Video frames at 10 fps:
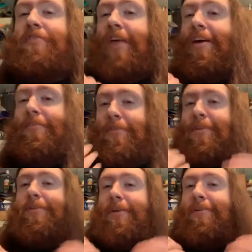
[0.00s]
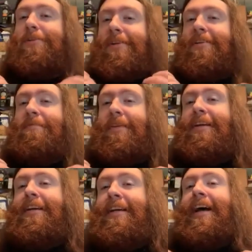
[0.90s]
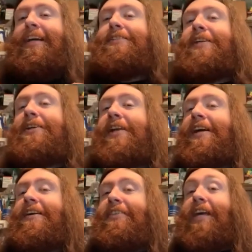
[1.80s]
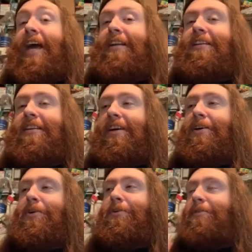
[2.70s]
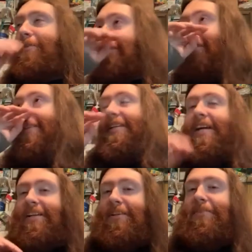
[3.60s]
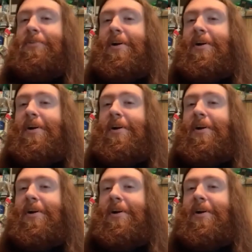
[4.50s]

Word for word: that for the surgery and so like they had to go to like a different